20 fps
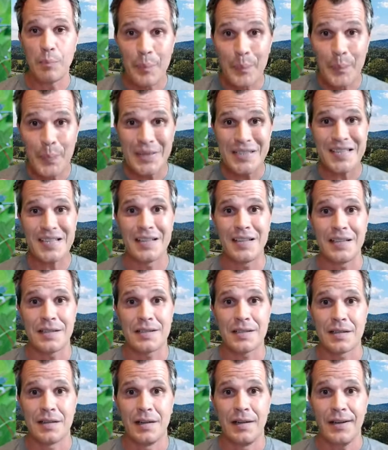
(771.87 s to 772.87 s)

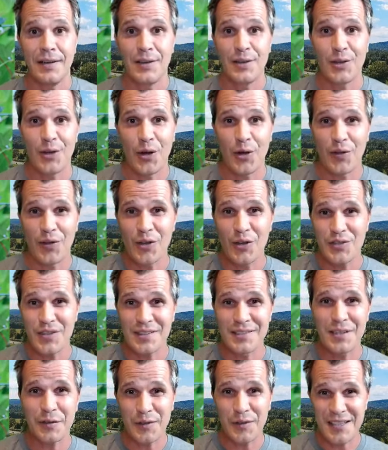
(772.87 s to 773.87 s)
bitterness, you know, and those are
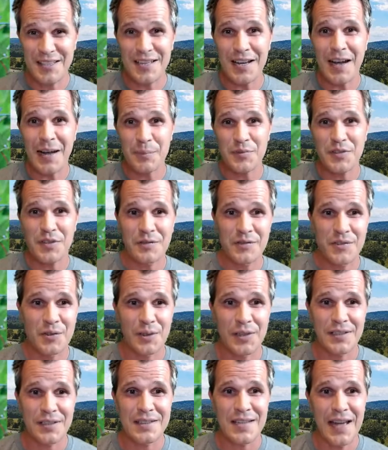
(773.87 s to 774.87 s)
different types of
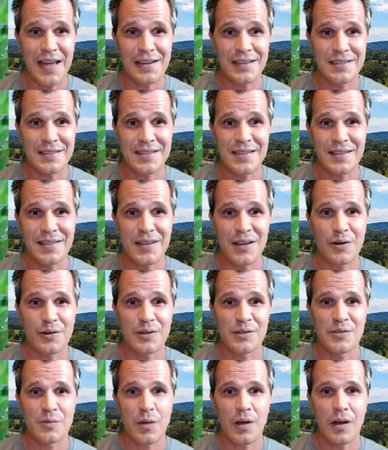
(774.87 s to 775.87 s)
sort of tannins in there
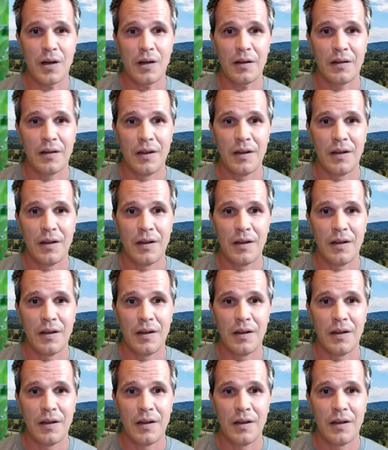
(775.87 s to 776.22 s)
as well.